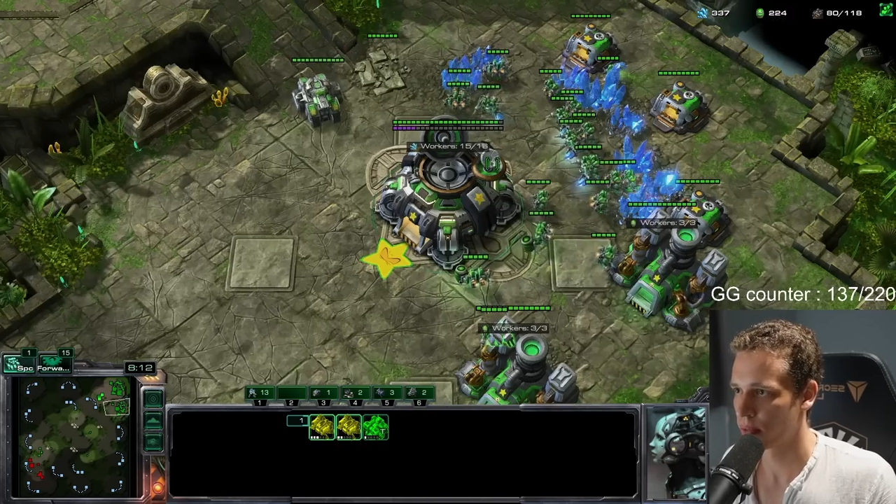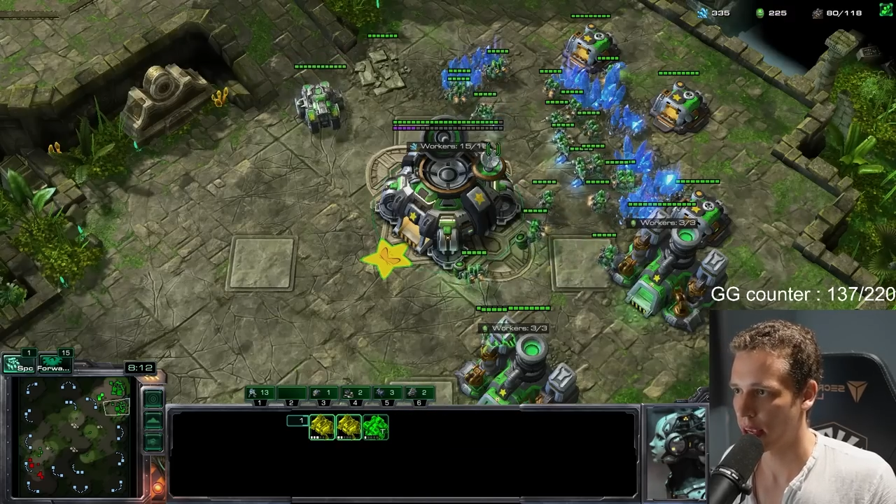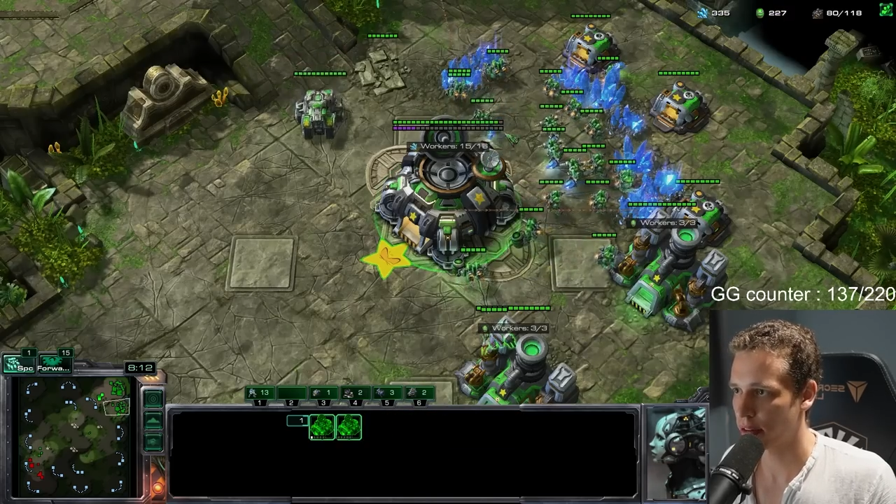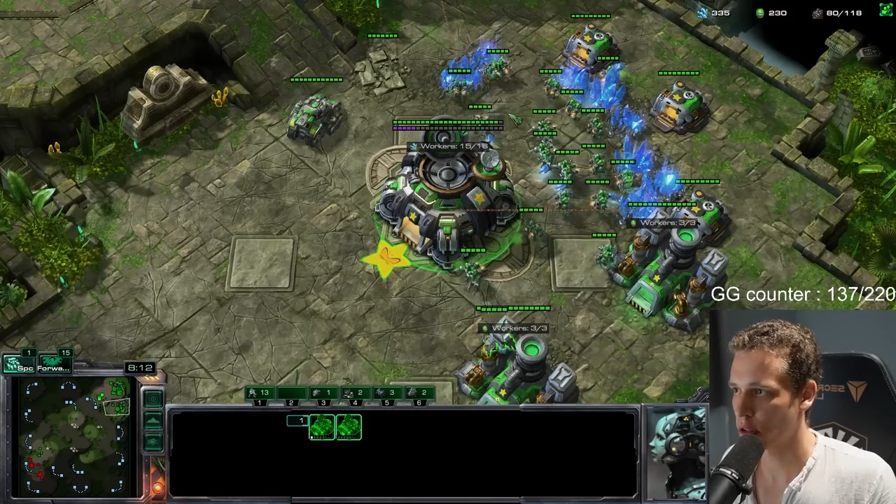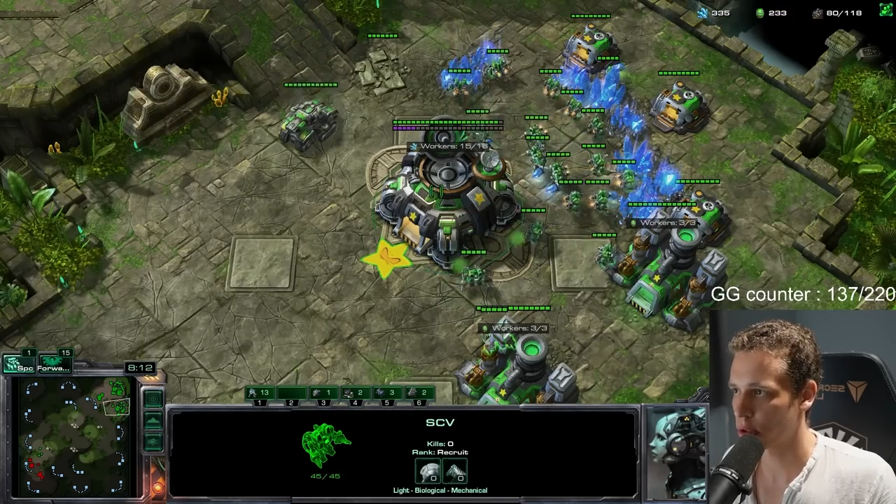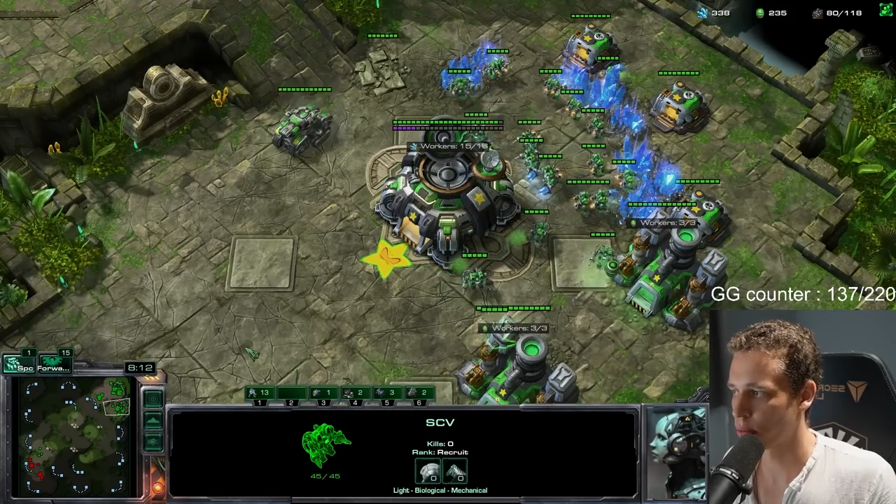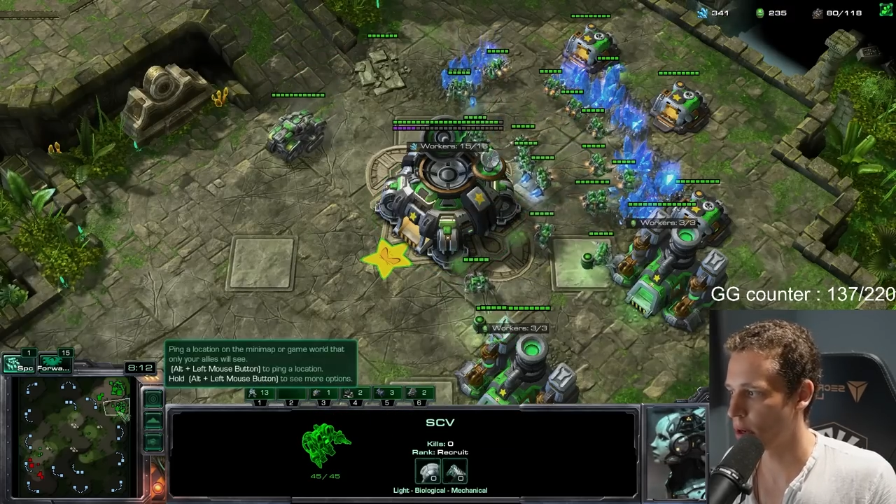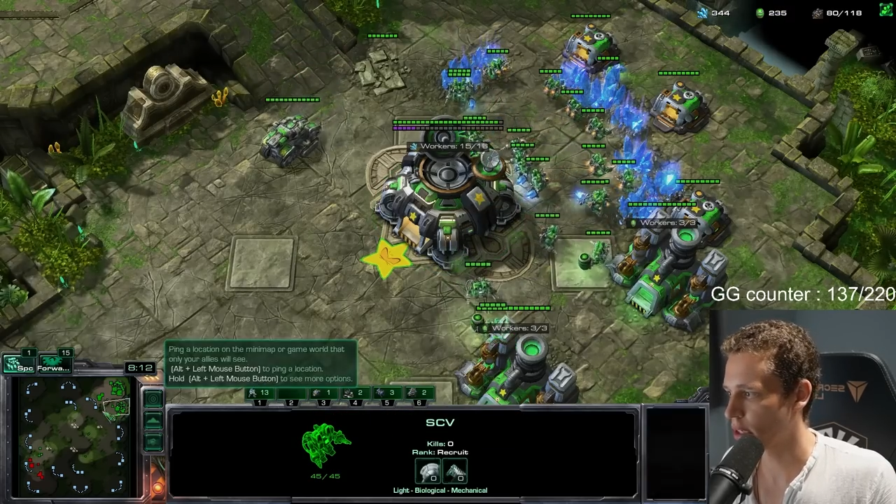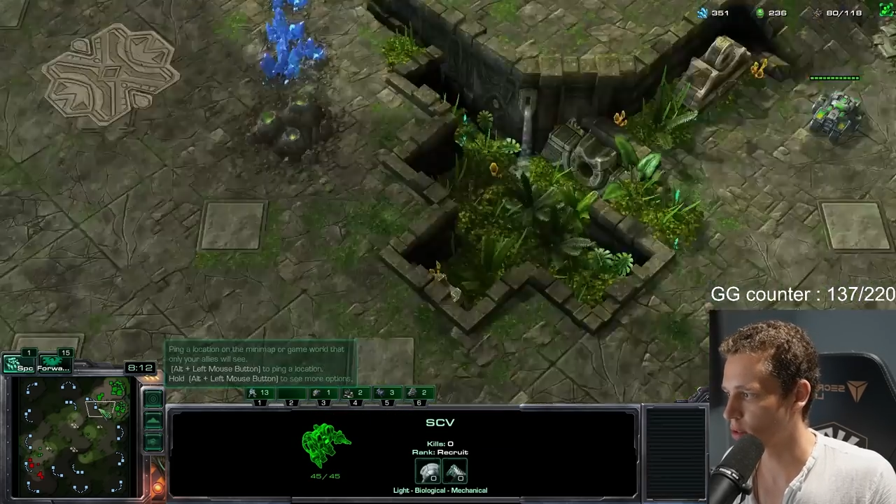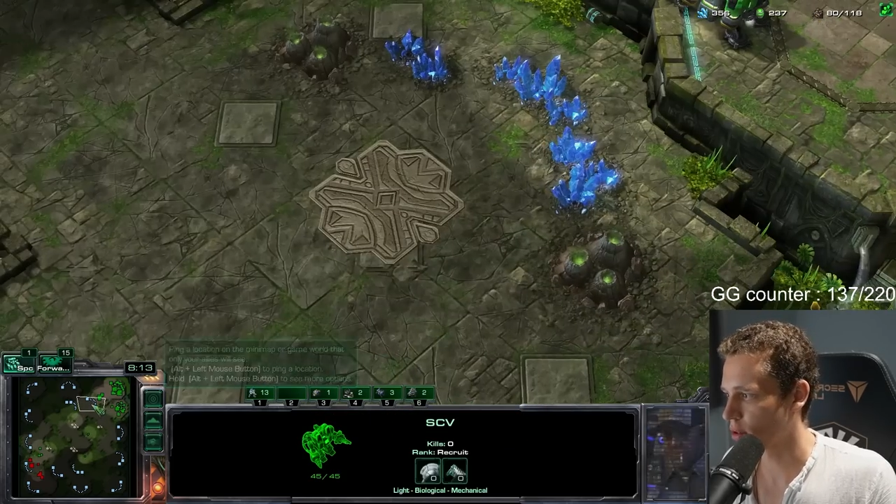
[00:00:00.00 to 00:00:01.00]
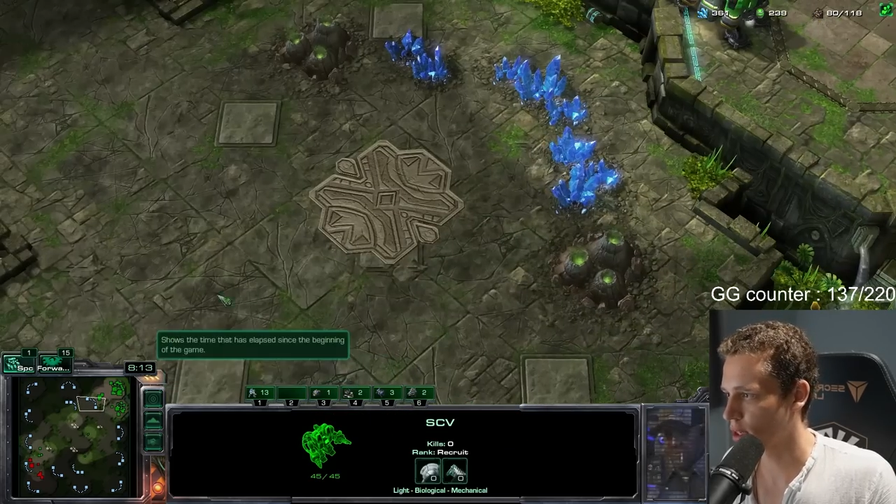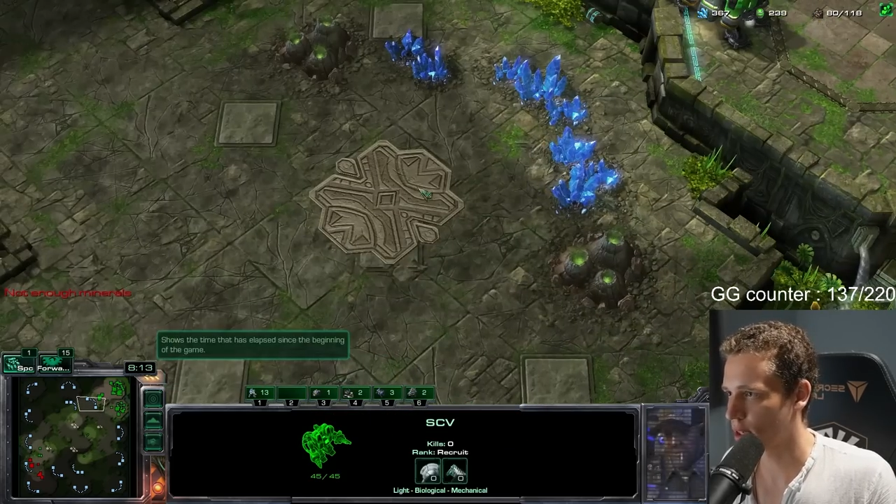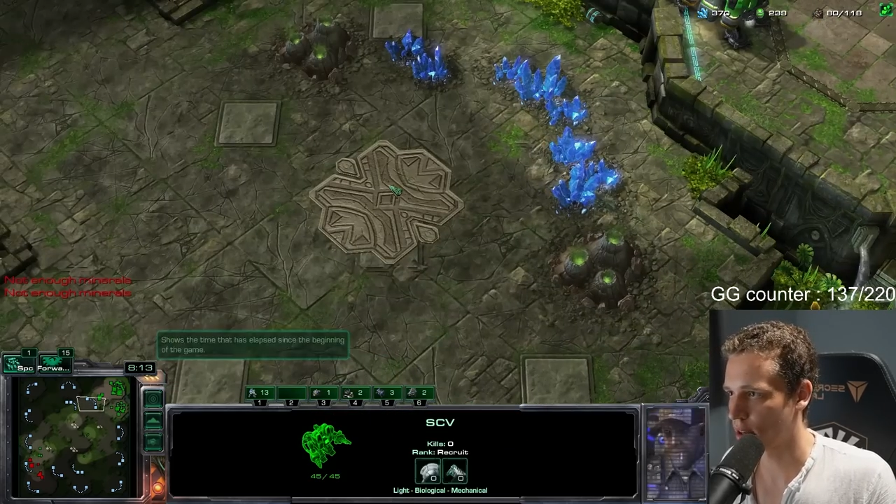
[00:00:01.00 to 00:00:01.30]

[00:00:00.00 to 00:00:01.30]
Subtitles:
I have so much money as well. I can get a